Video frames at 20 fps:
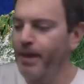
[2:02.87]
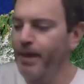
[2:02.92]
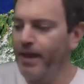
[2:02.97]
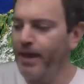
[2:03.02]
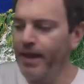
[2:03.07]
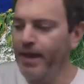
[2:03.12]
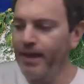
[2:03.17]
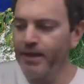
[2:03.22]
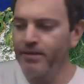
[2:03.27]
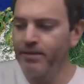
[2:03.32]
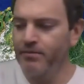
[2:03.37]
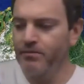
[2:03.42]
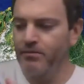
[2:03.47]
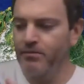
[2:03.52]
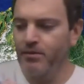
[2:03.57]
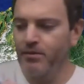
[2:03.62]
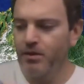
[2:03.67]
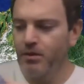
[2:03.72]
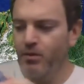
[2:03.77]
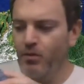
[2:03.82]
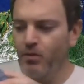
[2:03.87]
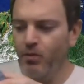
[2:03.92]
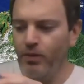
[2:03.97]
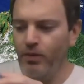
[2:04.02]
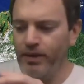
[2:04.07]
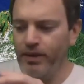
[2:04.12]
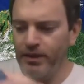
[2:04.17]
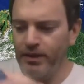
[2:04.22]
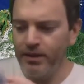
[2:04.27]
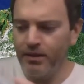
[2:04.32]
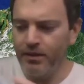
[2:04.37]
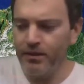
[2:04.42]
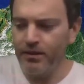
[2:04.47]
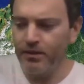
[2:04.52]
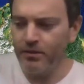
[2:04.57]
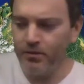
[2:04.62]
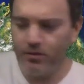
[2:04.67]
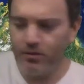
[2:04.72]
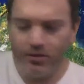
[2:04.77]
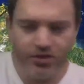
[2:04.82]
And
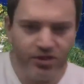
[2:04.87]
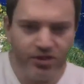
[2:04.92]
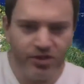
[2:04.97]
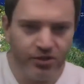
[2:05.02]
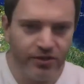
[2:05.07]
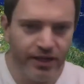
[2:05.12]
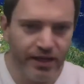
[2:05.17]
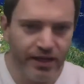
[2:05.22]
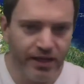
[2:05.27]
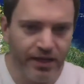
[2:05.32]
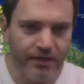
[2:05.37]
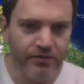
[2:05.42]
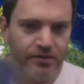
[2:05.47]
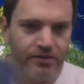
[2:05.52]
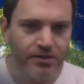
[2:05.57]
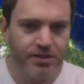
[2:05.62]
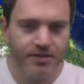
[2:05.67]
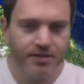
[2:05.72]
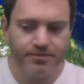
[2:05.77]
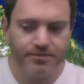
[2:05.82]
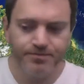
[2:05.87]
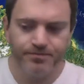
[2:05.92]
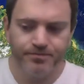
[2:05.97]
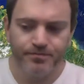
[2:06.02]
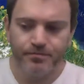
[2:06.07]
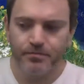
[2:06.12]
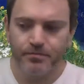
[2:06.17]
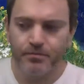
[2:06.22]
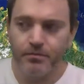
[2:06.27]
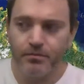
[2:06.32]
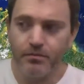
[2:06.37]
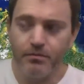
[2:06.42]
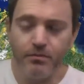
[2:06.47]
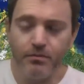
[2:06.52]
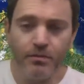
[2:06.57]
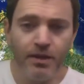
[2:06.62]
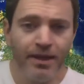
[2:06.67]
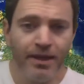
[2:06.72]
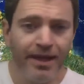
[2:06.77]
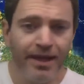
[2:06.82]
we learned to create covers,
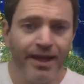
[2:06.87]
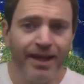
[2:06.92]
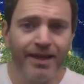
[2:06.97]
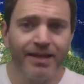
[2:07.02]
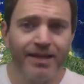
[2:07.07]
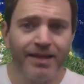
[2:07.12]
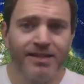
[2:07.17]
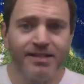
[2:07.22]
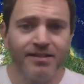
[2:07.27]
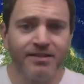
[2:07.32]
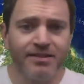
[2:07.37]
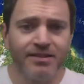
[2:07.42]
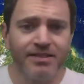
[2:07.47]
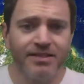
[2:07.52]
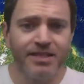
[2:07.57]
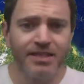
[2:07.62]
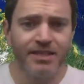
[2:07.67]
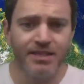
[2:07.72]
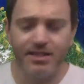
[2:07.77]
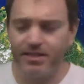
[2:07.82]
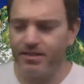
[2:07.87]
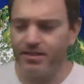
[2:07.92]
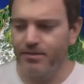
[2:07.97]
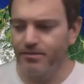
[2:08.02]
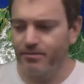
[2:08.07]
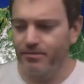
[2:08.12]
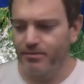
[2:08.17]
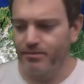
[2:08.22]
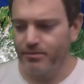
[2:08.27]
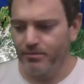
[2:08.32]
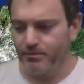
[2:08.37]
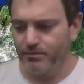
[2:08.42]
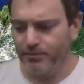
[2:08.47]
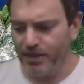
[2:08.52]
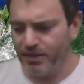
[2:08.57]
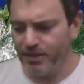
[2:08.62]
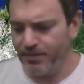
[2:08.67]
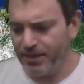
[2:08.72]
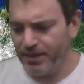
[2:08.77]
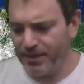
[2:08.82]
and it still exists
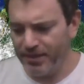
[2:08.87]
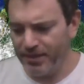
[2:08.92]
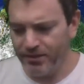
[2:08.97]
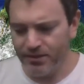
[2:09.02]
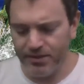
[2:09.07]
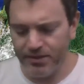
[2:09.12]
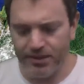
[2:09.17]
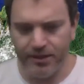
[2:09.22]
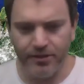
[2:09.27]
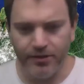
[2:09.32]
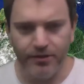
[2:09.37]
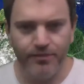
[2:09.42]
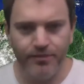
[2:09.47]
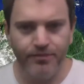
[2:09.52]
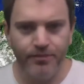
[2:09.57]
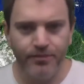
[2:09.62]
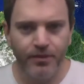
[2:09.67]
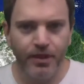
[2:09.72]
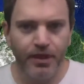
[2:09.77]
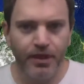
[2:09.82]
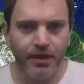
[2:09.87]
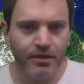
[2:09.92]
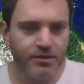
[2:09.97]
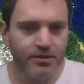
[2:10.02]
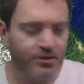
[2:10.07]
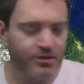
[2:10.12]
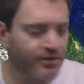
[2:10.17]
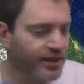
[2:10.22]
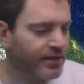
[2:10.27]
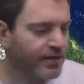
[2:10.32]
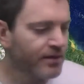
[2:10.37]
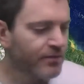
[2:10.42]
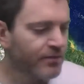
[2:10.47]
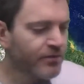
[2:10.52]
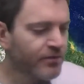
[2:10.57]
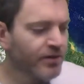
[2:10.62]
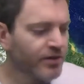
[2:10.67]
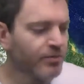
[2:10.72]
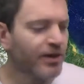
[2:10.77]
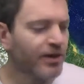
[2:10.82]
many, many years later. Okay, so that I'm
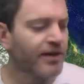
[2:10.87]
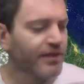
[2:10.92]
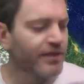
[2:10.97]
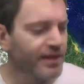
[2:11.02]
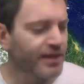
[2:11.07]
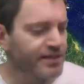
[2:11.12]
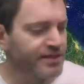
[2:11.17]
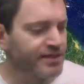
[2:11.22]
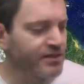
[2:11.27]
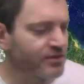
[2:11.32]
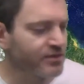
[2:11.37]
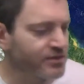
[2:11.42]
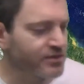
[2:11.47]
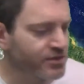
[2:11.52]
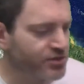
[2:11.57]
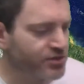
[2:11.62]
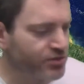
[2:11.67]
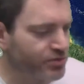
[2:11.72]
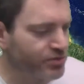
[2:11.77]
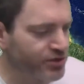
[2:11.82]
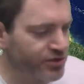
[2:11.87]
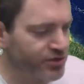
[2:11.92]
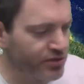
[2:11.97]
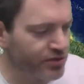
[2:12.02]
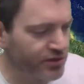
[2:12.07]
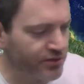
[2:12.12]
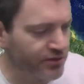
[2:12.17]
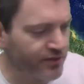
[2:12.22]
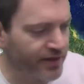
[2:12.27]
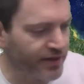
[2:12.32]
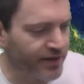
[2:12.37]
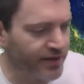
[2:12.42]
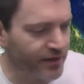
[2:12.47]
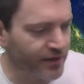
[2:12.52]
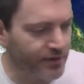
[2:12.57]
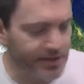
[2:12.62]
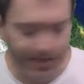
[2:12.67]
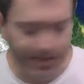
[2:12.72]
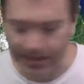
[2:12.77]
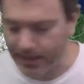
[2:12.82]
very proud of that. So I was super stoked to find that
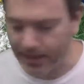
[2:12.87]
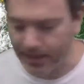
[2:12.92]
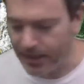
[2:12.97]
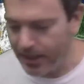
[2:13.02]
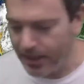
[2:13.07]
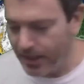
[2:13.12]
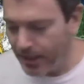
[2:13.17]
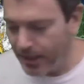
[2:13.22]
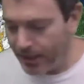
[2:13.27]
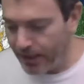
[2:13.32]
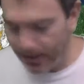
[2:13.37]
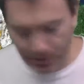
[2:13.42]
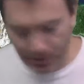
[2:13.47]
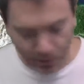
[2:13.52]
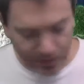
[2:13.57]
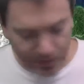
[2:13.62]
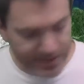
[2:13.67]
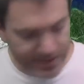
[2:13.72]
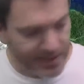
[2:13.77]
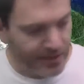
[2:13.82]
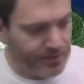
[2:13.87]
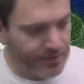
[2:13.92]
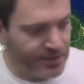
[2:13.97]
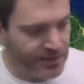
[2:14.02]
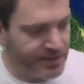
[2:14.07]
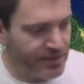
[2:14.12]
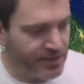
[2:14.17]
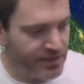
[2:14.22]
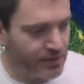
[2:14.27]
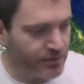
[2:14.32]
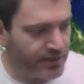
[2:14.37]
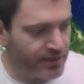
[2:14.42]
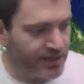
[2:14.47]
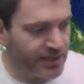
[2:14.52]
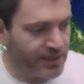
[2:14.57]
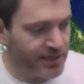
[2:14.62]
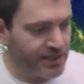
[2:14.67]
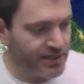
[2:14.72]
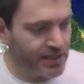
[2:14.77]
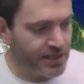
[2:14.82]
recently. Now, why is that a big deal?
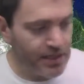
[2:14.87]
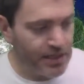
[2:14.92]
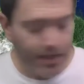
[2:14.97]
Because